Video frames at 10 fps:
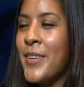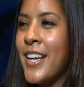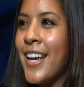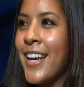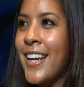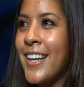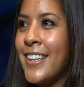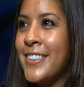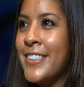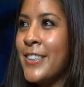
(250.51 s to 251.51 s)

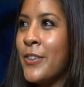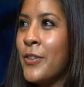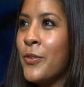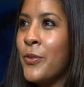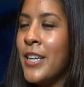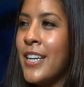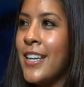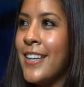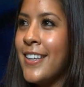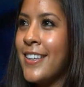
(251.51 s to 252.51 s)
And
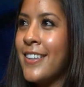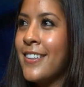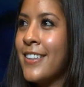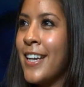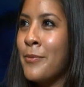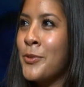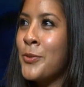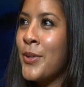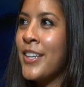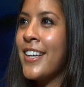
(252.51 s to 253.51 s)
we came to
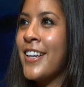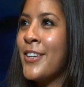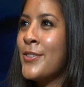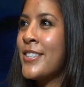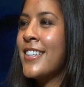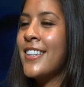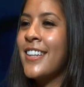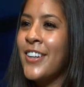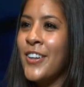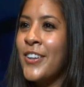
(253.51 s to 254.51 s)
work at Houston
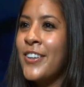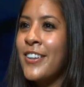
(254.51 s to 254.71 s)
here,